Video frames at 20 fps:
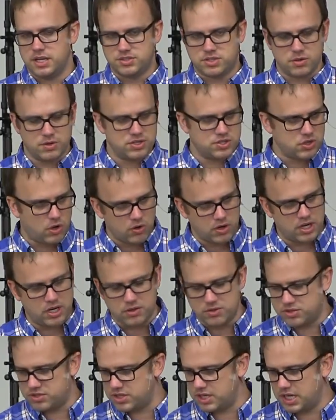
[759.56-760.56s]
And so in
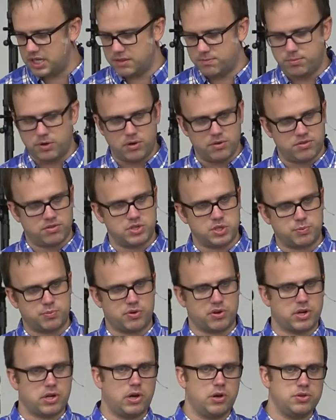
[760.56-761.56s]
Tolkien, you see both this
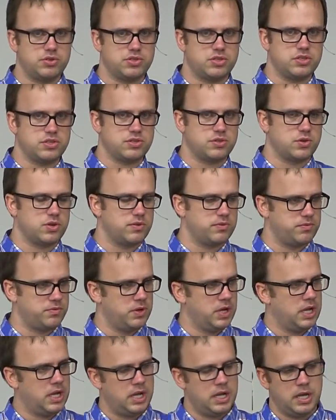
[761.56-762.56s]
precocious, sort
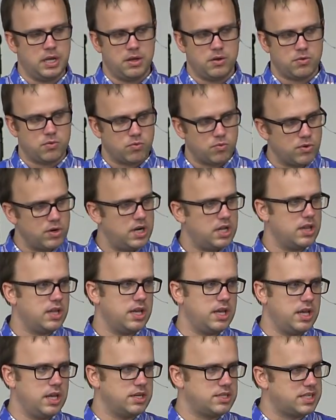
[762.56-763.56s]
of
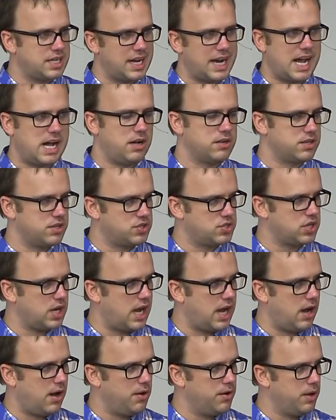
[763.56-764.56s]
really talented
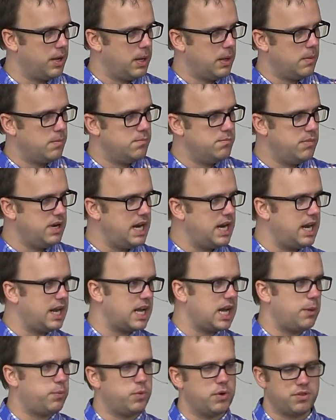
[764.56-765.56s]
child
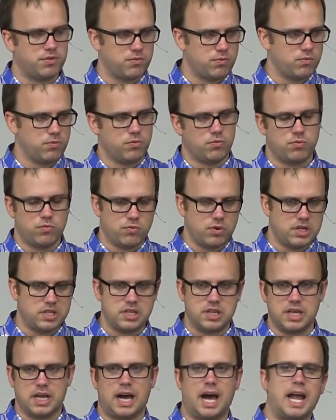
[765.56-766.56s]
meeting up with
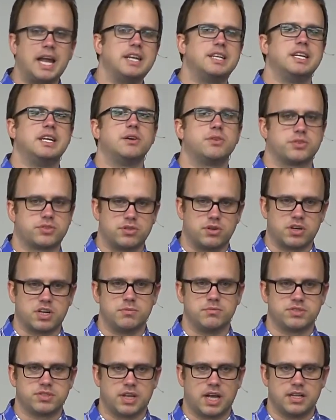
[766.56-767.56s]
really the ideal
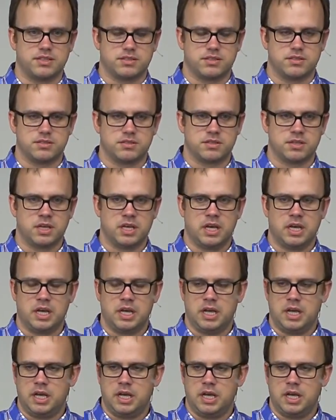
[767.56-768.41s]
circumstances,